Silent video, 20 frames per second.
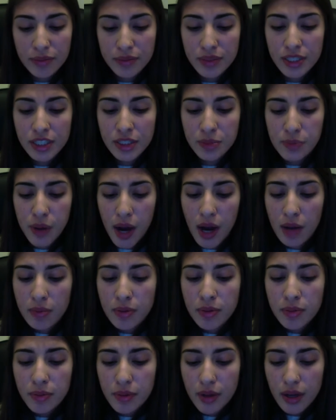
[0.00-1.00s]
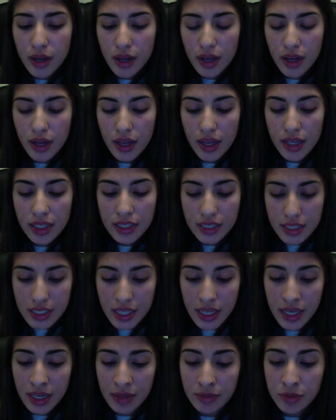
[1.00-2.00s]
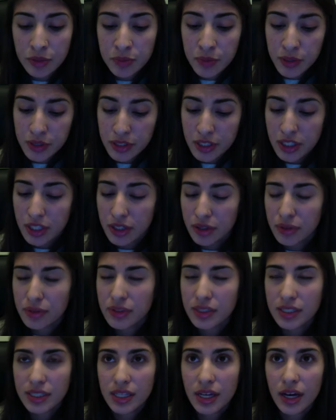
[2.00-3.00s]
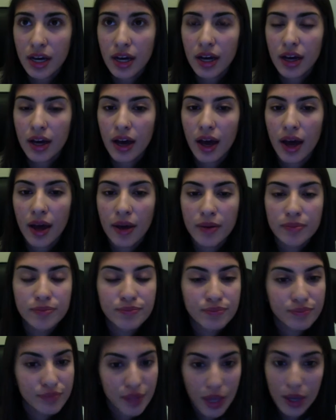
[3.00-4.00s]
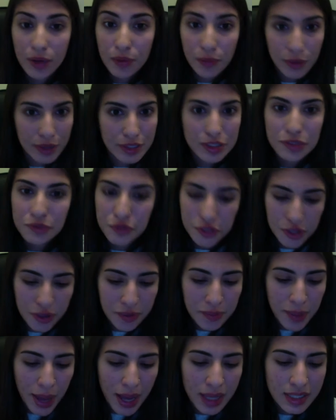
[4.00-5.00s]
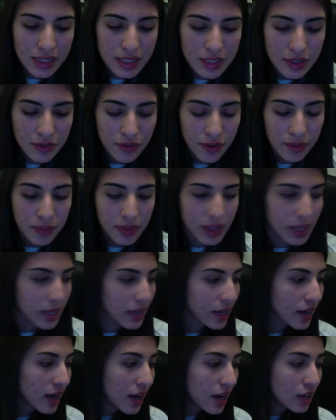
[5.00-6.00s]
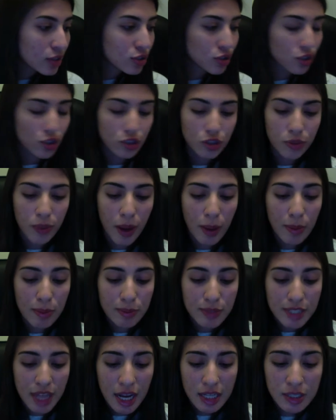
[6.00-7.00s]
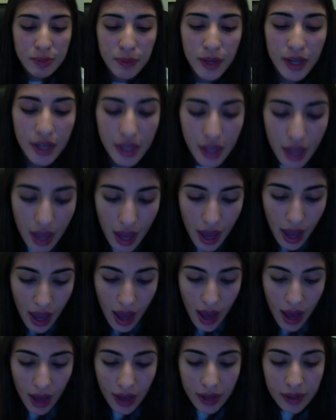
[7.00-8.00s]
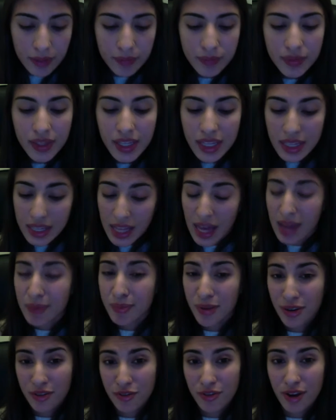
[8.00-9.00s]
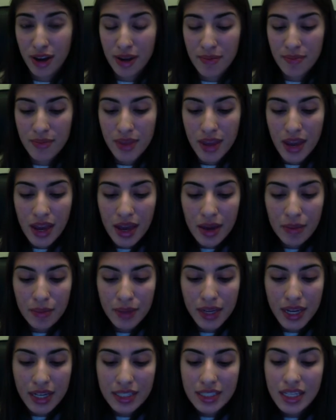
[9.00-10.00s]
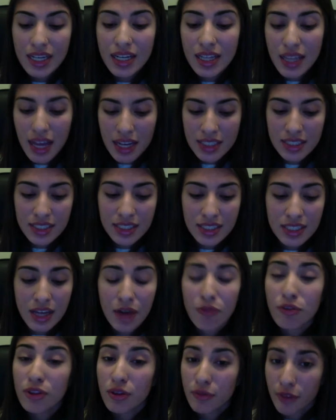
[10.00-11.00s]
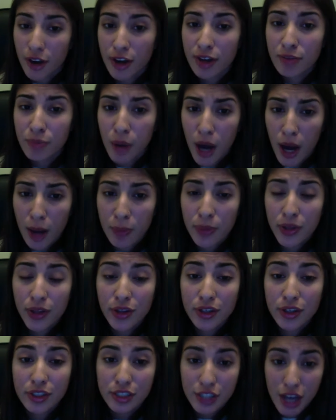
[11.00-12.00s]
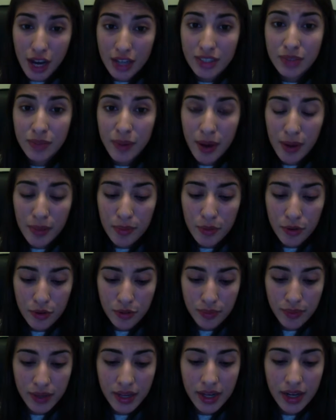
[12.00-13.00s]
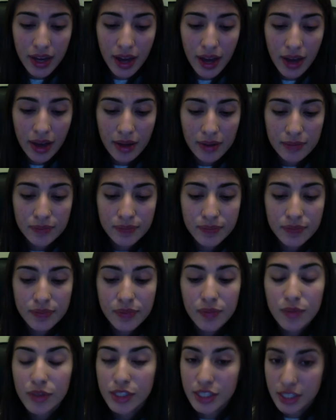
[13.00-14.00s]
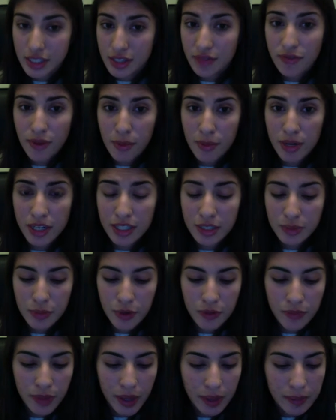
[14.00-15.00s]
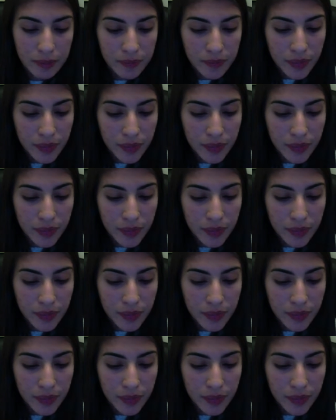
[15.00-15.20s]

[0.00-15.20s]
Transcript: This problem and its claims mostly use in words of Joel Best from the Social Problems textbook, the alignment frame, because it aligns itself with a very popular and talked about movement, which is the feminist movement.